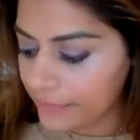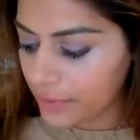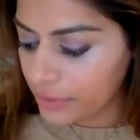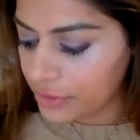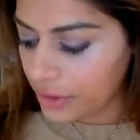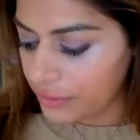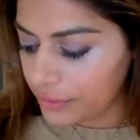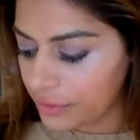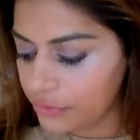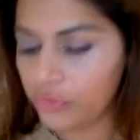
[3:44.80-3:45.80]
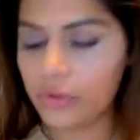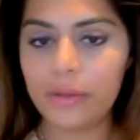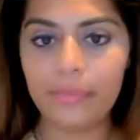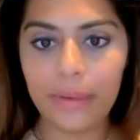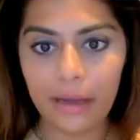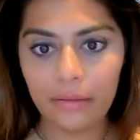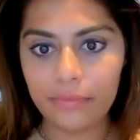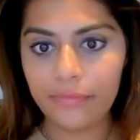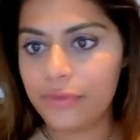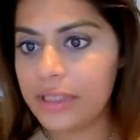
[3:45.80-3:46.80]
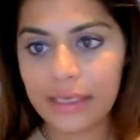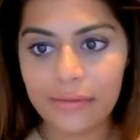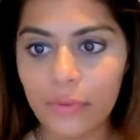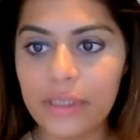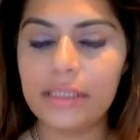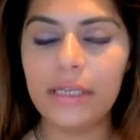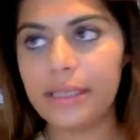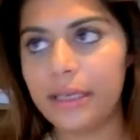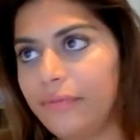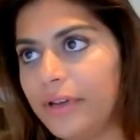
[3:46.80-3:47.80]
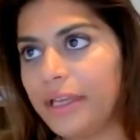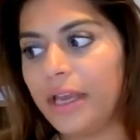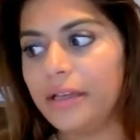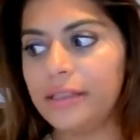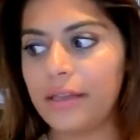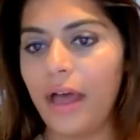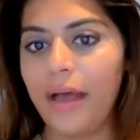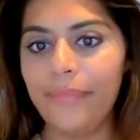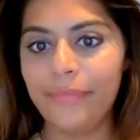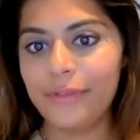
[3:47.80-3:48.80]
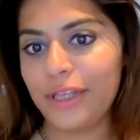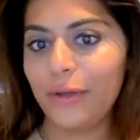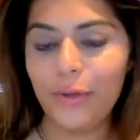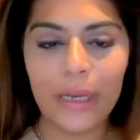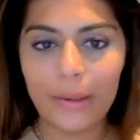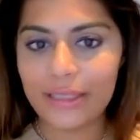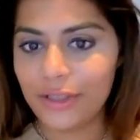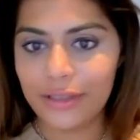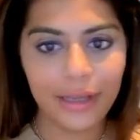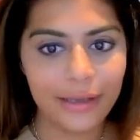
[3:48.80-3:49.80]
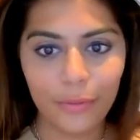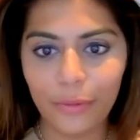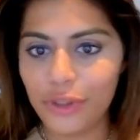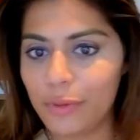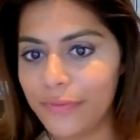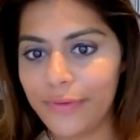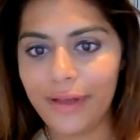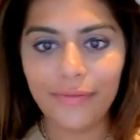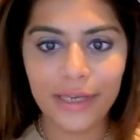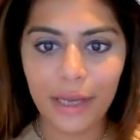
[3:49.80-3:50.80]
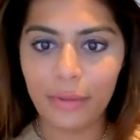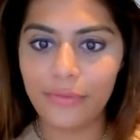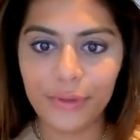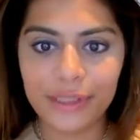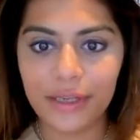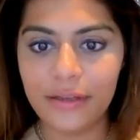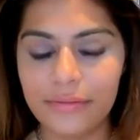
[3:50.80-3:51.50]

So you talked about sending voice notes, sending videos. So quick question, like, what would you prefer, video or voice note?